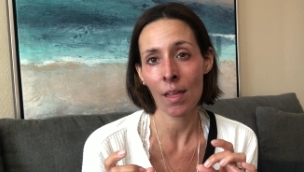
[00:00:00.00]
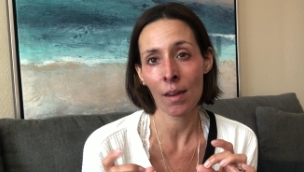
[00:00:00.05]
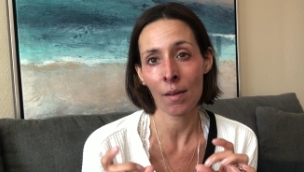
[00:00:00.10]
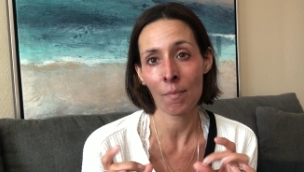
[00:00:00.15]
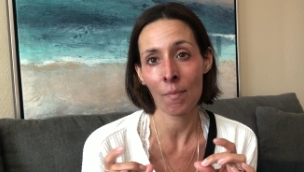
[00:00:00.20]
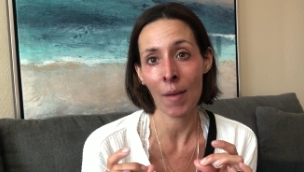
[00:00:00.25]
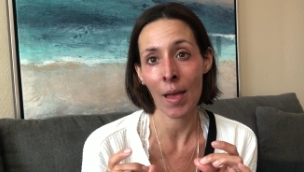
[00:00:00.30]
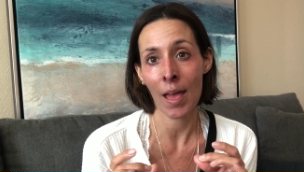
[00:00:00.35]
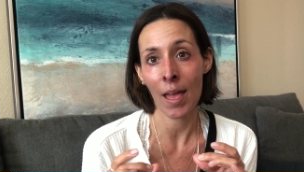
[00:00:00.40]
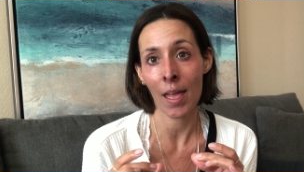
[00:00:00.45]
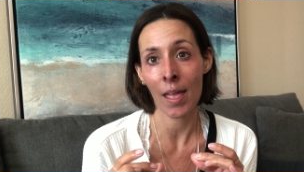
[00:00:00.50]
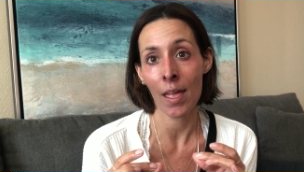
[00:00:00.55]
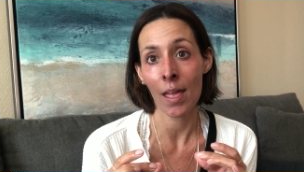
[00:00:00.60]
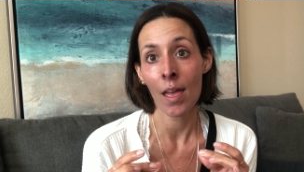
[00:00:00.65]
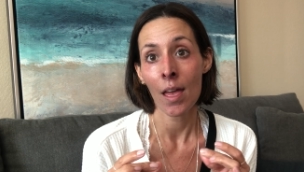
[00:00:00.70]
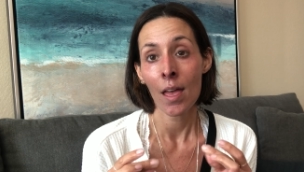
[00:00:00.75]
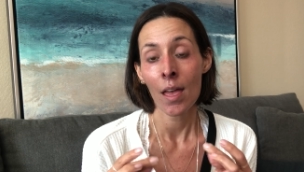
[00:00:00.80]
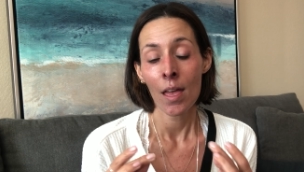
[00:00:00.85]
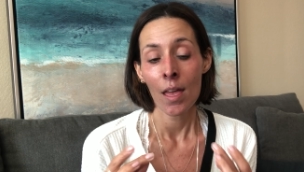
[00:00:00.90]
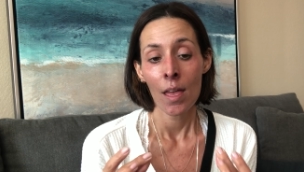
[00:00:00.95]
and my
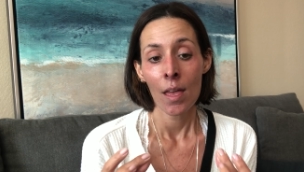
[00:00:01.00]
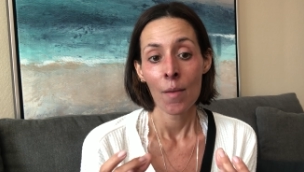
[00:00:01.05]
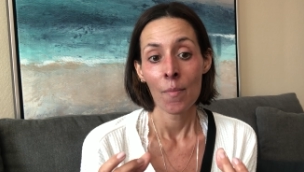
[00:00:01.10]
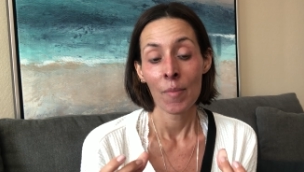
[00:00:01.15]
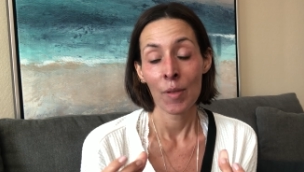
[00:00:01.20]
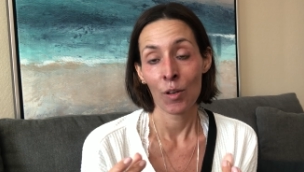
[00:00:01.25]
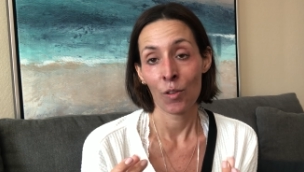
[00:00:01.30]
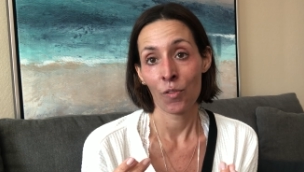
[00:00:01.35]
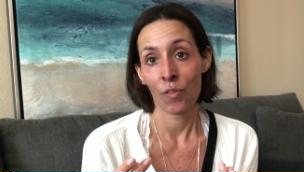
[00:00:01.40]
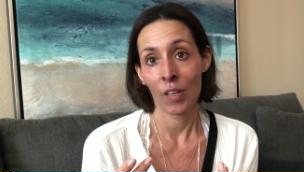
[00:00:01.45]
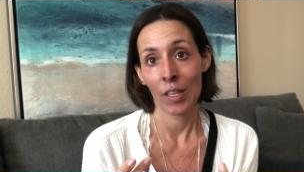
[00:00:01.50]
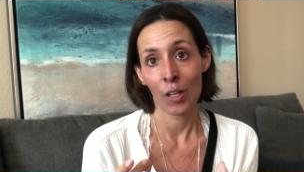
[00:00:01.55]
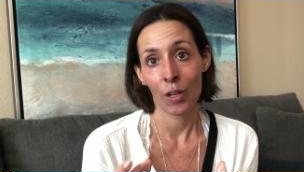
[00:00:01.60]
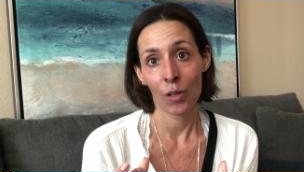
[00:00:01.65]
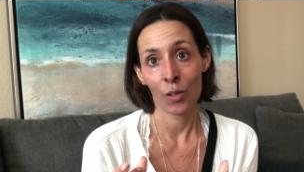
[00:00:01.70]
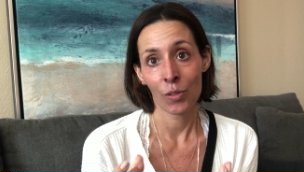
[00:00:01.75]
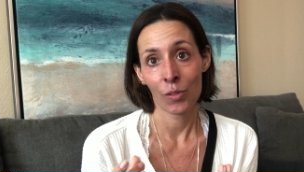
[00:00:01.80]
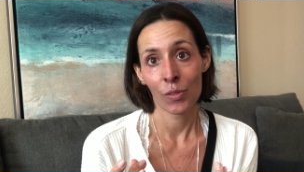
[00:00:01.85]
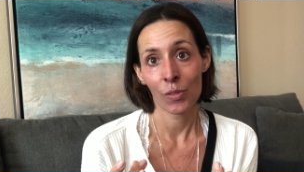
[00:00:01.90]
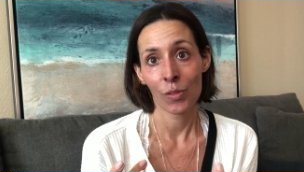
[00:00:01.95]
middle
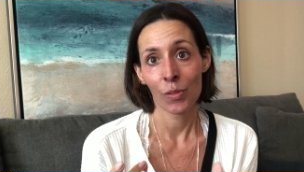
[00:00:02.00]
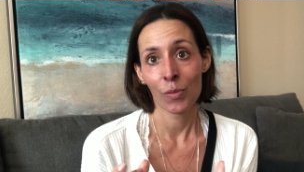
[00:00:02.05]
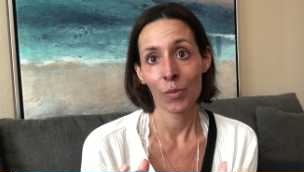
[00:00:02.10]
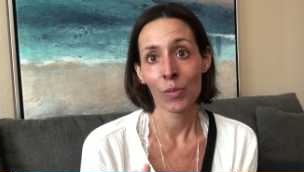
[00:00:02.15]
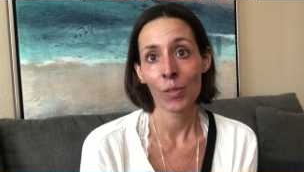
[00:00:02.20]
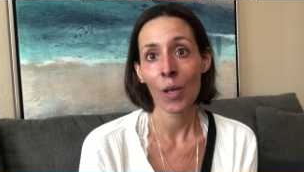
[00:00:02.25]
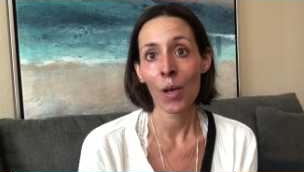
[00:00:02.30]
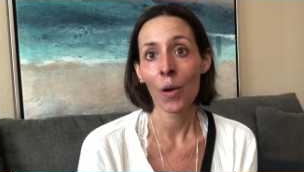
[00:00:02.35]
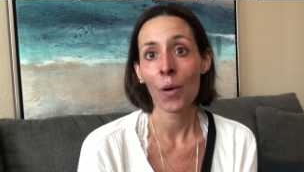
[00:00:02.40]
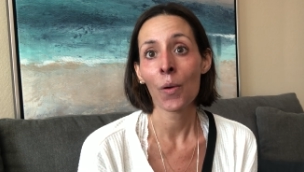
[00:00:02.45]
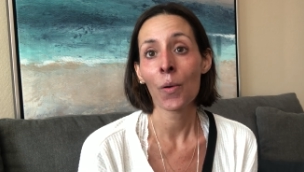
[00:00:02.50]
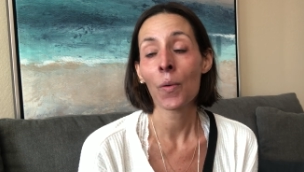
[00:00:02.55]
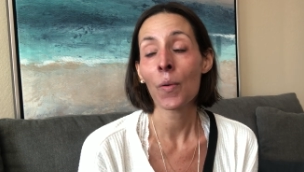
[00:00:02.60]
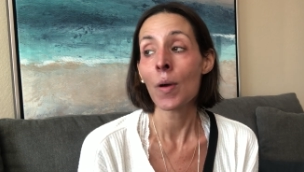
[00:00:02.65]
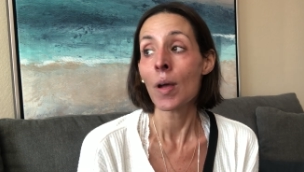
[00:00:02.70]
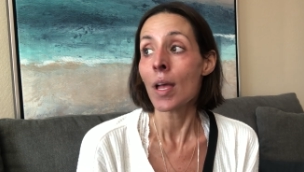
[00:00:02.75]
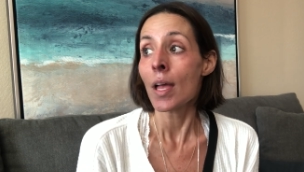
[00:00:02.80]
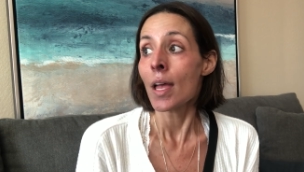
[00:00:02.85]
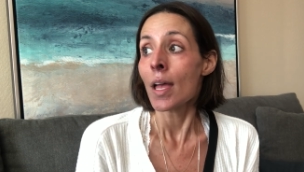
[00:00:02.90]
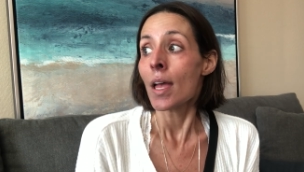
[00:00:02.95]
fingers. So
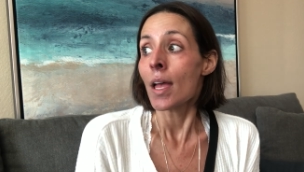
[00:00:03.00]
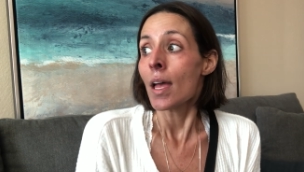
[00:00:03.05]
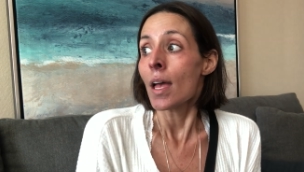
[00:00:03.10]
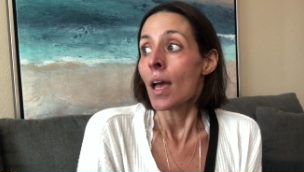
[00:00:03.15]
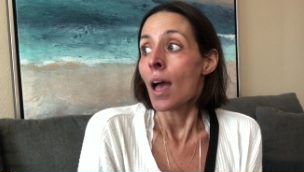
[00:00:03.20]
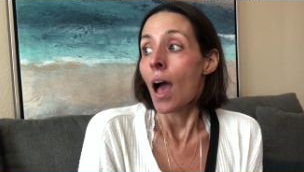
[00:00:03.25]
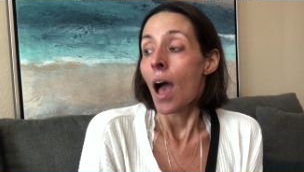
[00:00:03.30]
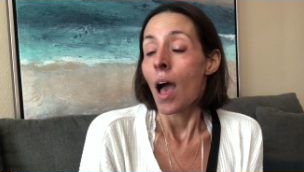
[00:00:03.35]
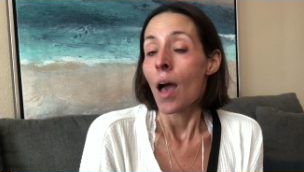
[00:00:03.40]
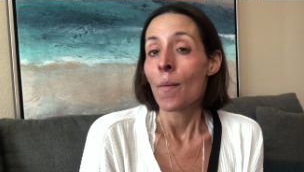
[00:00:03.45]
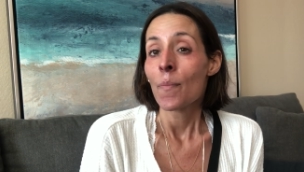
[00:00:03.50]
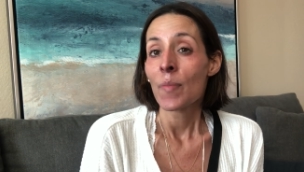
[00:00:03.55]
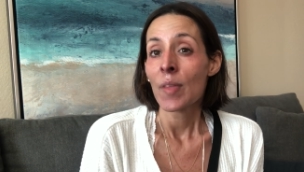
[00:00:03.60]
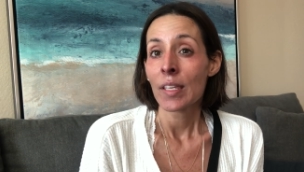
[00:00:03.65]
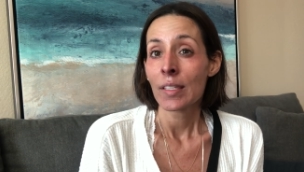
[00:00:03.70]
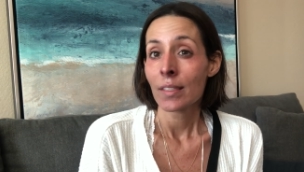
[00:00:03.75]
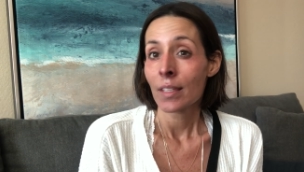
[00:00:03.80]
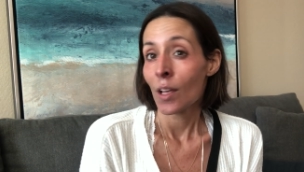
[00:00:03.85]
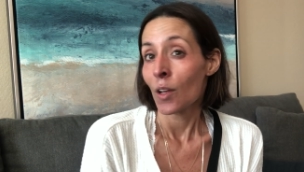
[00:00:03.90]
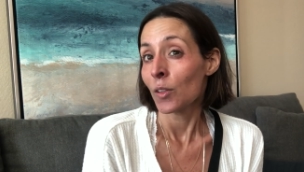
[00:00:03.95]
um,
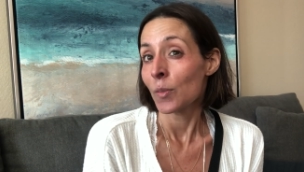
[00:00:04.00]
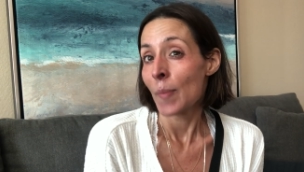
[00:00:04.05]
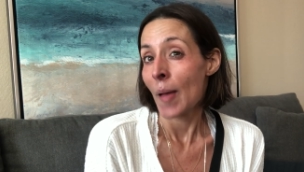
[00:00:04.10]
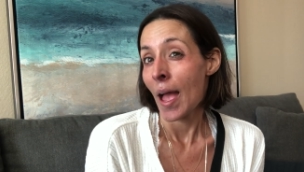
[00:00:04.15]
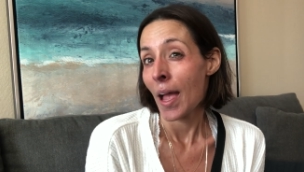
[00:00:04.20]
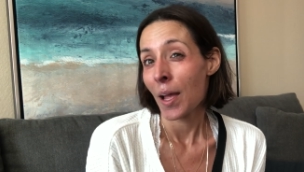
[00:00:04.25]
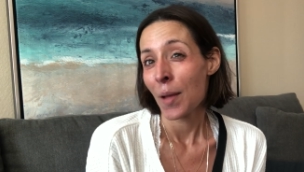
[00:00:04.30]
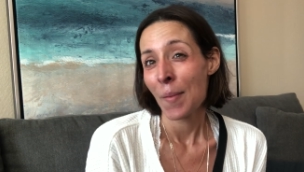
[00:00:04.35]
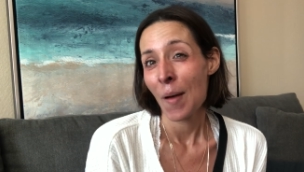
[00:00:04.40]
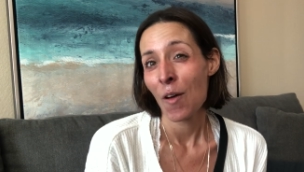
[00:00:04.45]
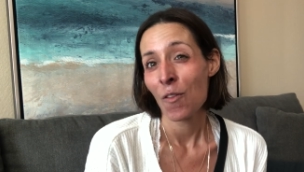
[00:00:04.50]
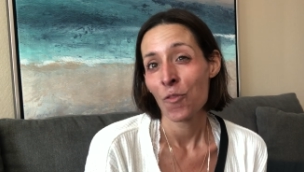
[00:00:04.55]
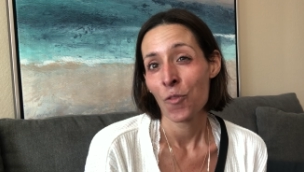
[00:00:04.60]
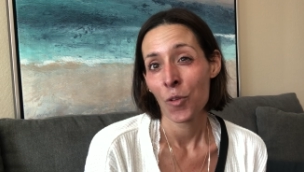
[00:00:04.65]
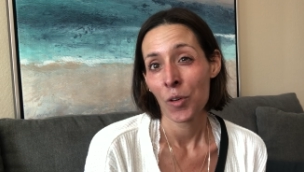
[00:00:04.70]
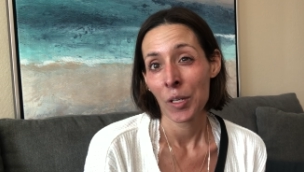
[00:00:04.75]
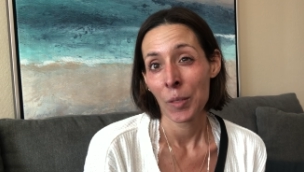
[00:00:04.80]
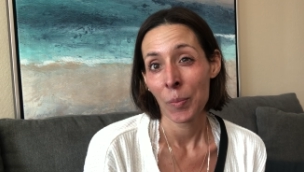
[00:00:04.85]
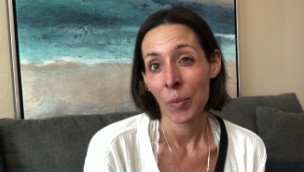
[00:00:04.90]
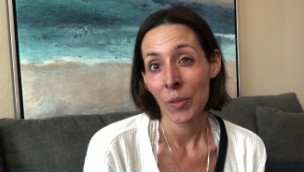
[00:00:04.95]
they scaled back about
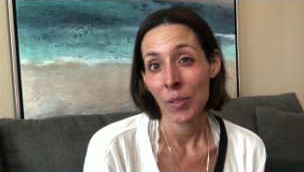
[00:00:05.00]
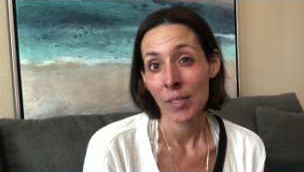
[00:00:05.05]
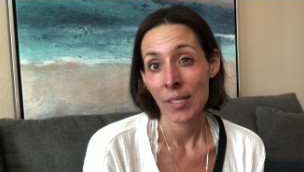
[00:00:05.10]
40%.